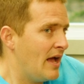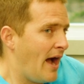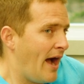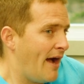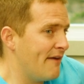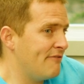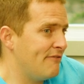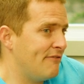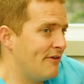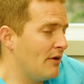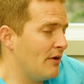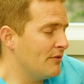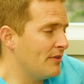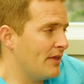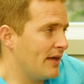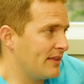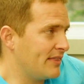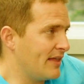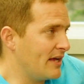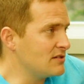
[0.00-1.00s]
I felt
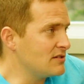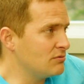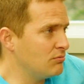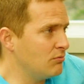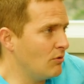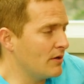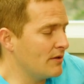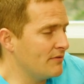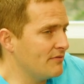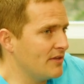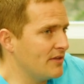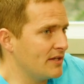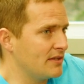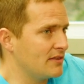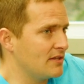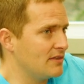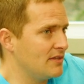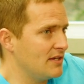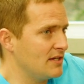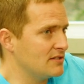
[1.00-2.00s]
like that's one of like
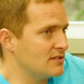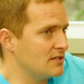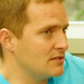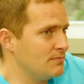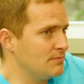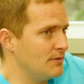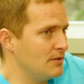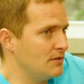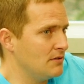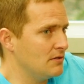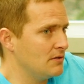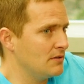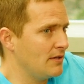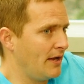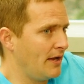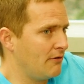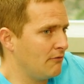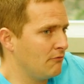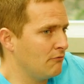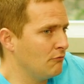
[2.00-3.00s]
the things that's been
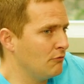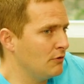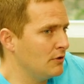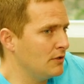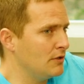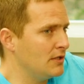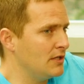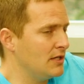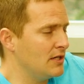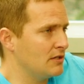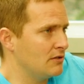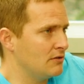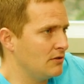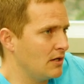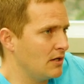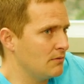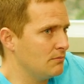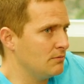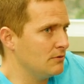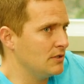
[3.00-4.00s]
like really
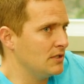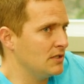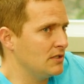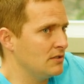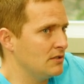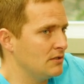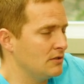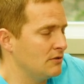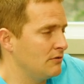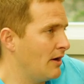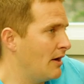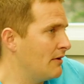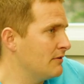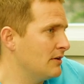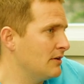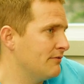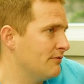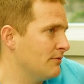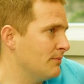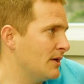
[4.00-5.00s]
incredibly
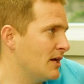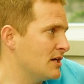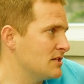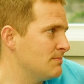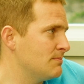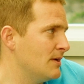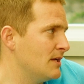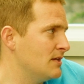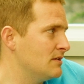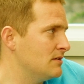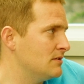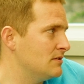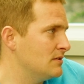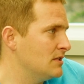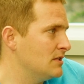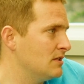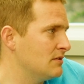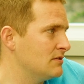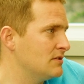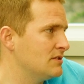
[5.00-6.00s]
grounding for me. I spend
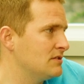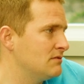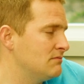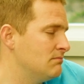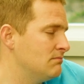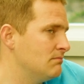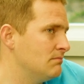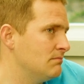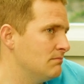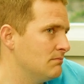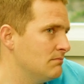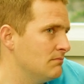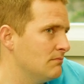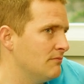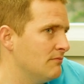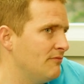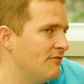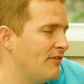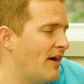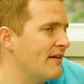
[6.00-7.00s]
you know
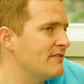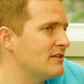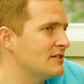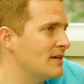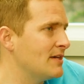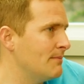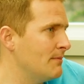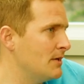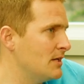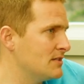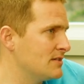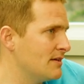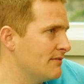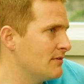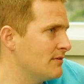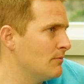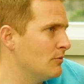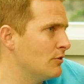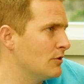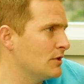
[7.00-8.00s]
five to ten minutes
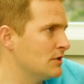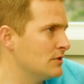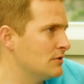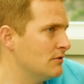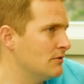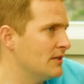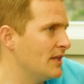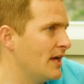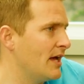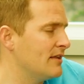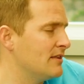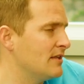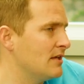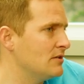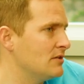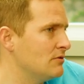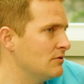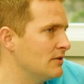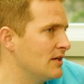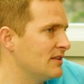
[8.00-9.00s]
every morning doing that, and
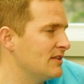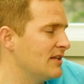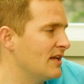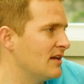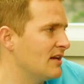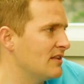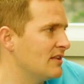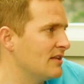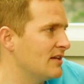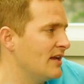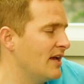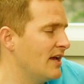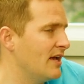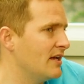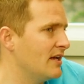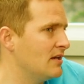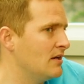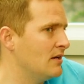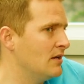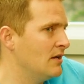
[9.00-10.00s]
then doing it at the end of the
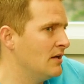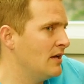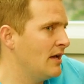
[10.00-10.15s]
day, and